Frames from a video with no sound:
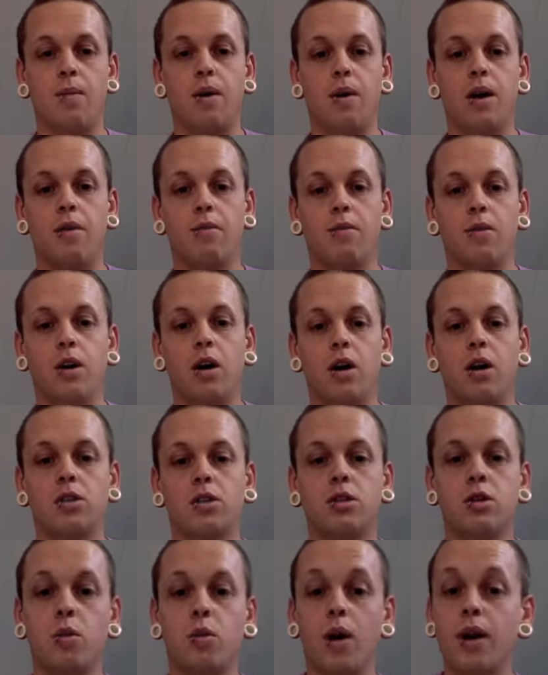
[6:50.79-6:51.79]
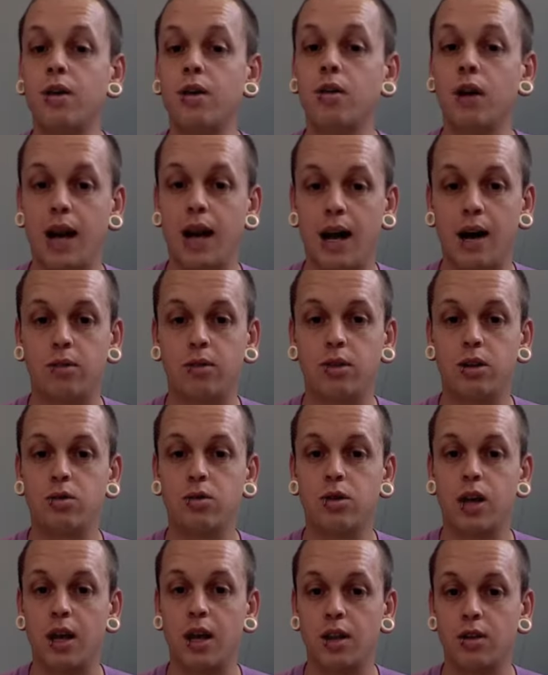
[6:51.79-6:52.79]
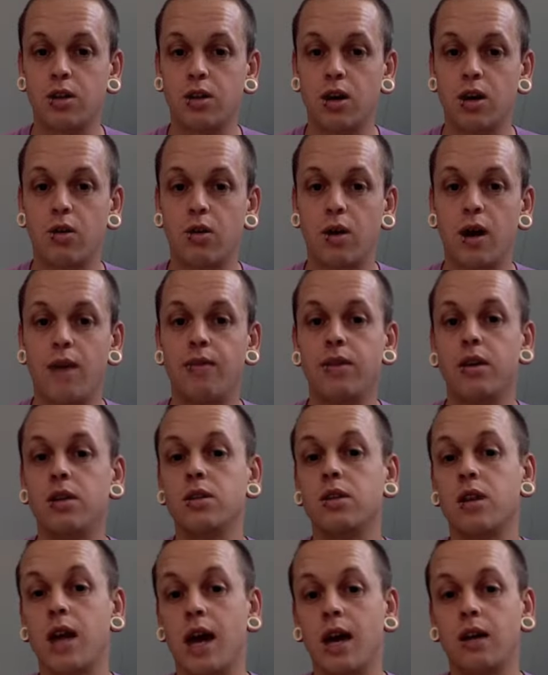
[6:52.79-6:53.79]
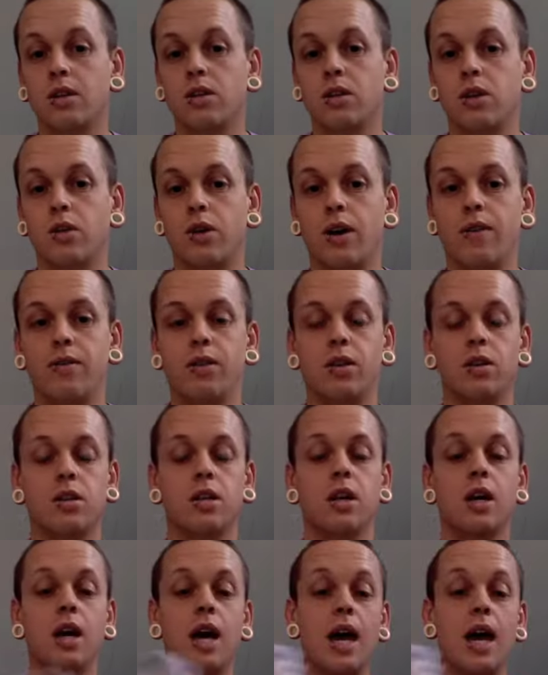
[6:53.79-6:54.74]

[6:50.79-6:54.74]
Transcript: in regards to when you're allowed to use internal evidence and external evidence.